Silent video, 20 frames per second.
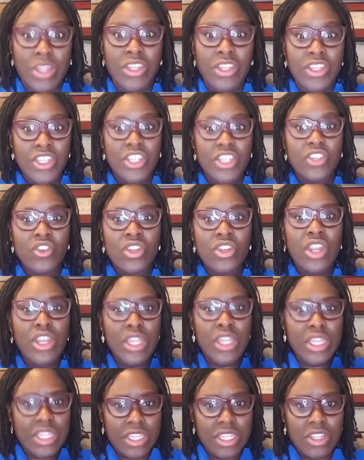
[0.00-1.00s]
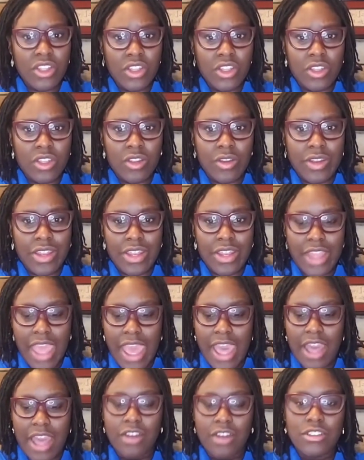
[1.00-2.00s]
children are still learning
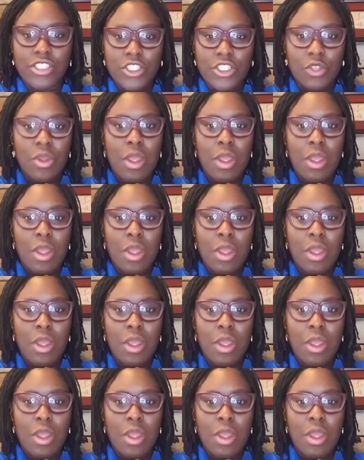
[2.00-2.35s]
how to